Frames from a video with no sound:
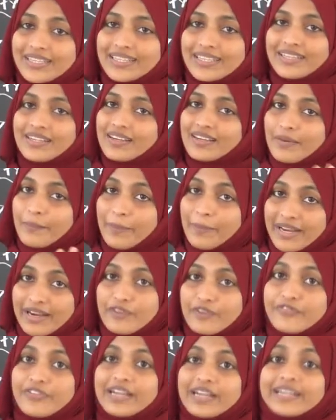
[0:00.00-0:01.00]
a
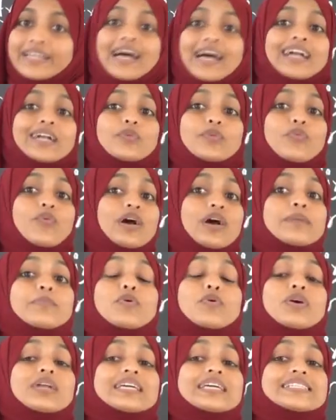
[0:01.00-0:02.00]
benefit and one
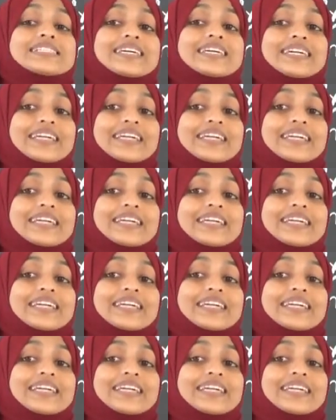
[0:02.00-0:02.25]
more is